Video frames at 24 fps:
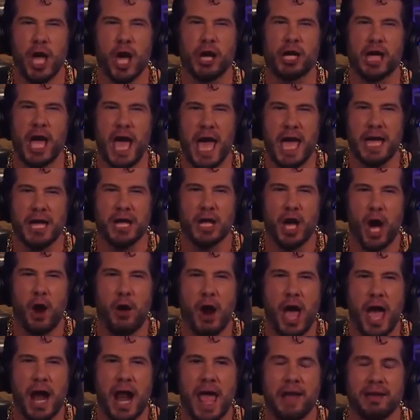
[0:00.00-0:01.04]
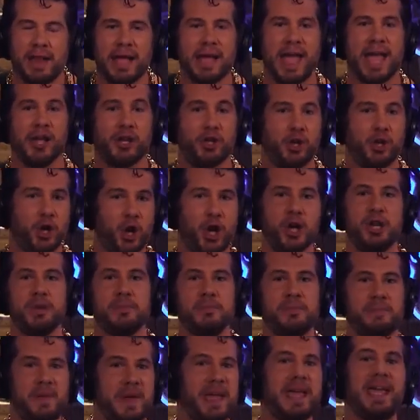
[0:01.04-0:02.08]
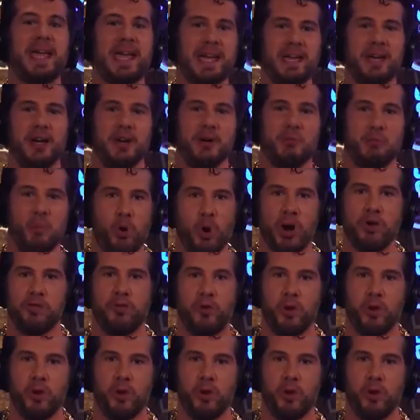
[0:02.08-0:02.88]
Okay? All right. Like, it couldn't be more